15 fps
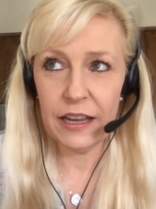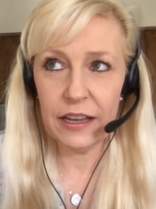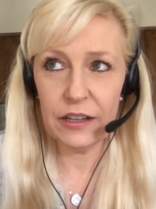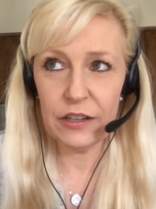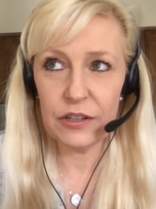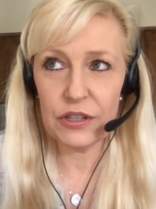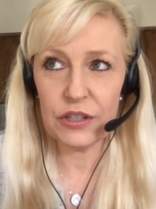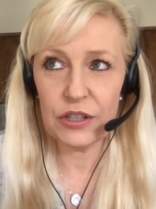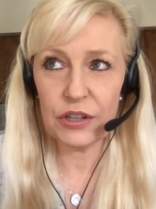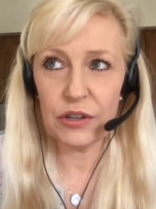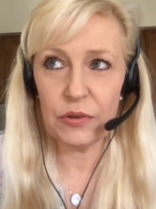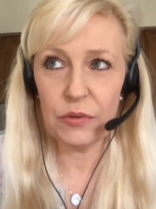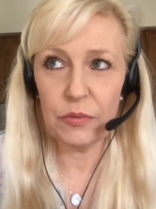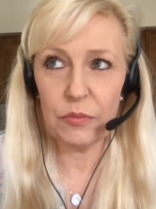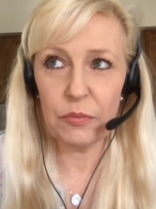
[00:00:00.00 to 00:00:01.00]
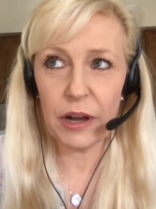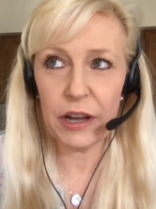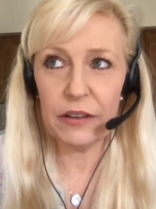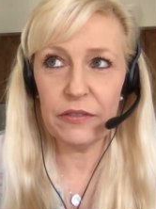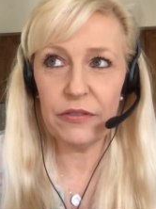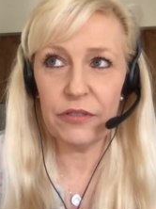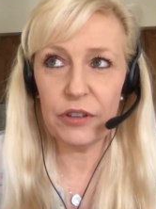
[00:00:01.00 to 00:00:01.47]
And
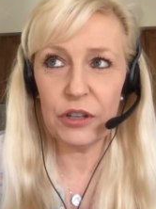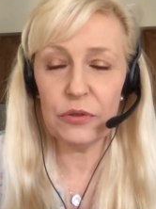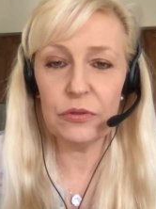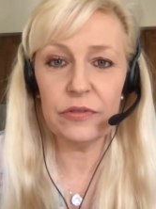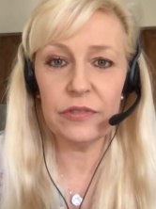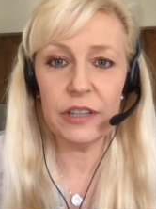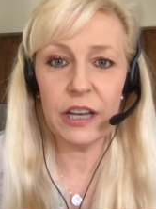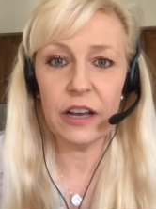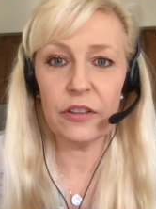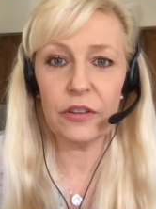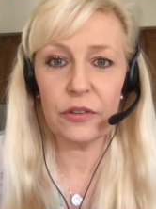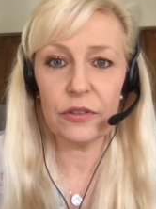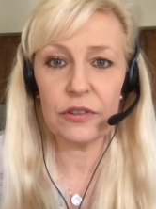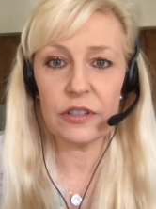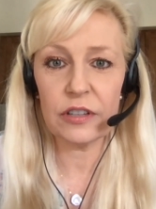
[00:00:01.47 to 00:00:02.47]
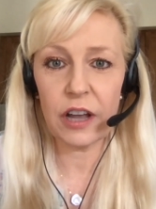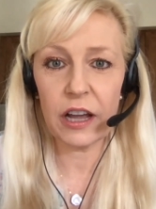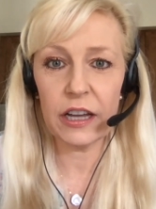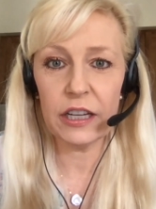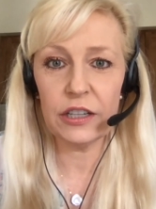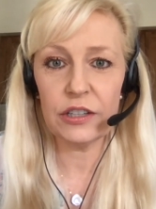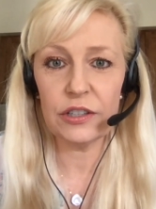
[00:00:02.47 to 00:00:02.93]
my view of the other
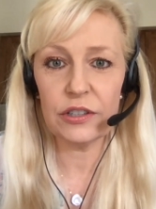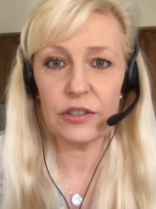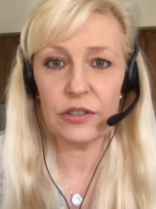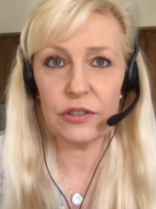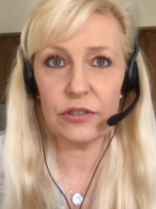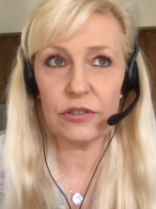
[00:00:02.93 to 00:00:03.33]
side